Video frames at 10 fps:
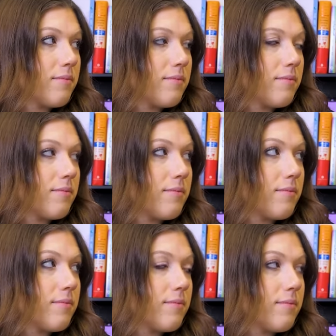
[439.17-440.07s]

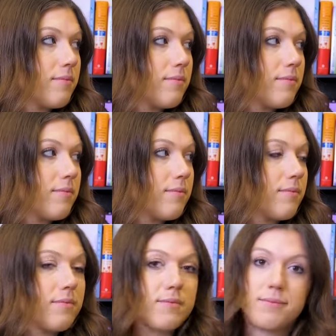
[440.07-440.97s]

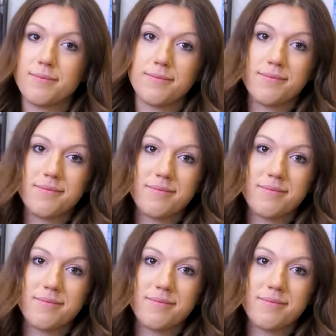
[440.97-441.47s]
[no speech]